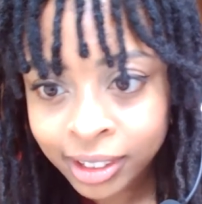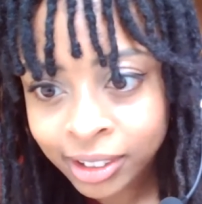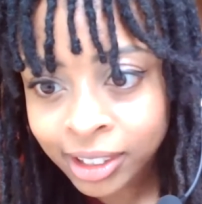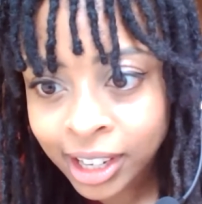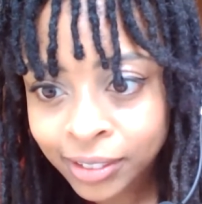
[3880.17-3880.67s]

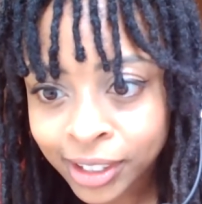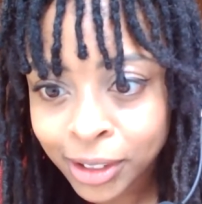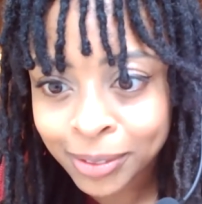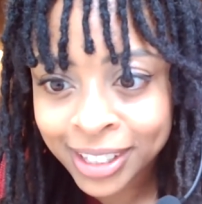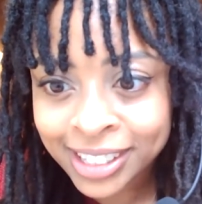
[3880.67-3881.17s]
life later,
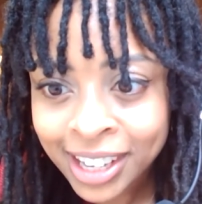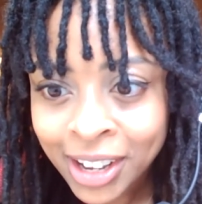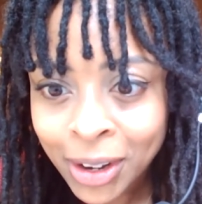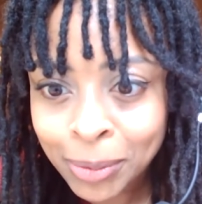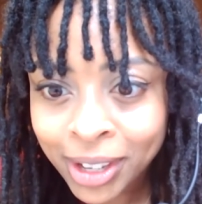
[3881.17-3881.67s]
please.
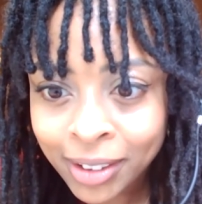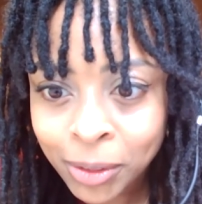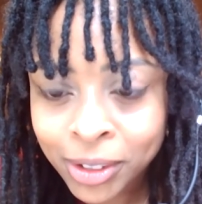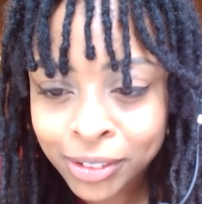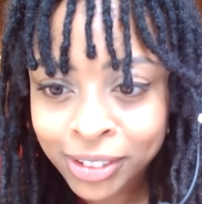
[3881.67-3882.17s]
Hope you have a
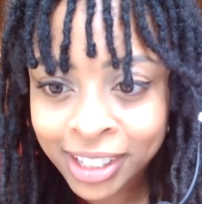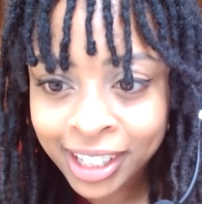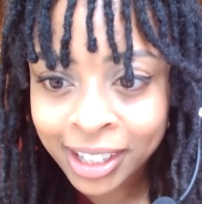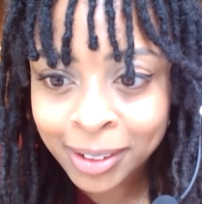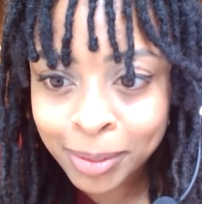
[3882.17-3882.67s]
wonderful
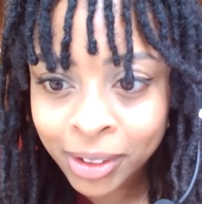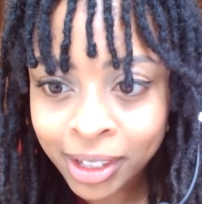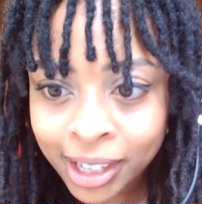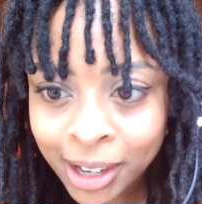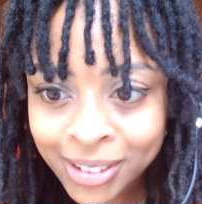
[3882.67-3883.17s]
day.
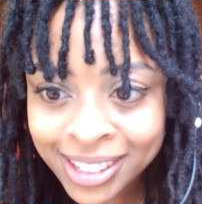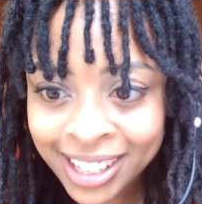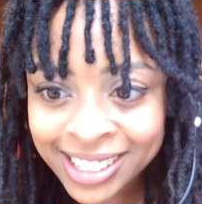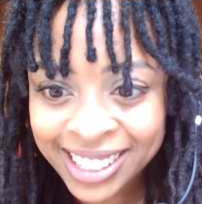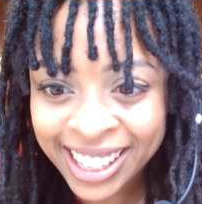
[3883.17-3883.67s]
Moki, how's the
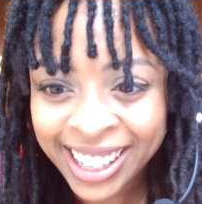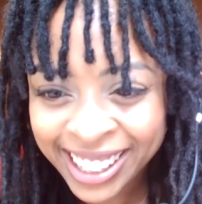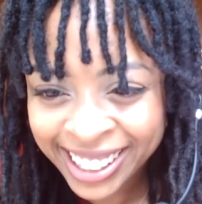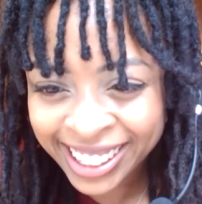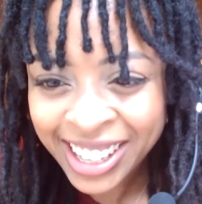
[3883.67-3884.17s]
essay?
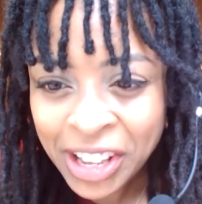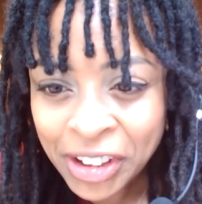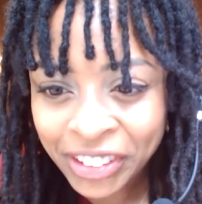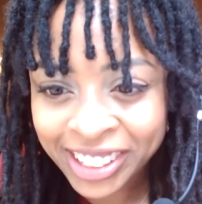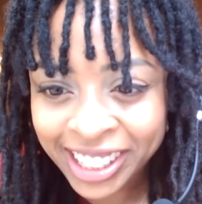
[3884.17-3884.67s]

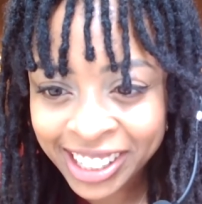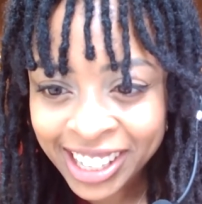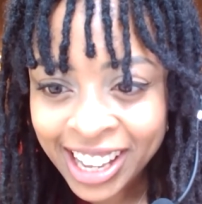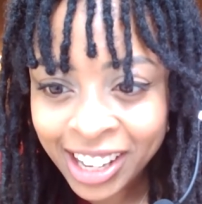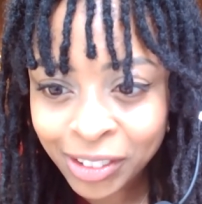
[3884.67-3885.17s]
Or night.
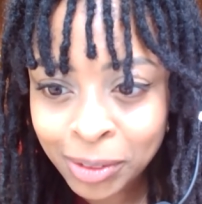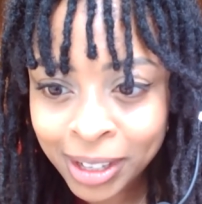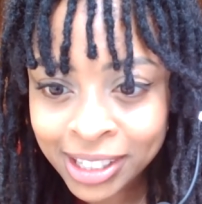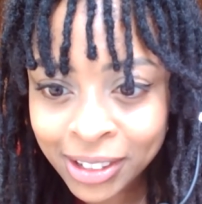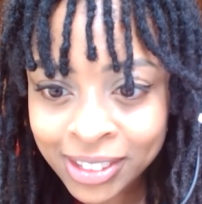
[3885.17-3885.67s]
Hello from
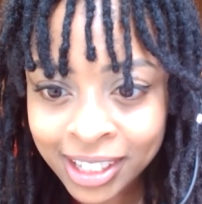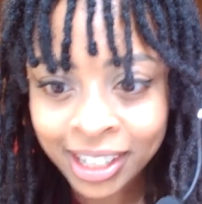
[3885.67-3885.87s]
Mexico City.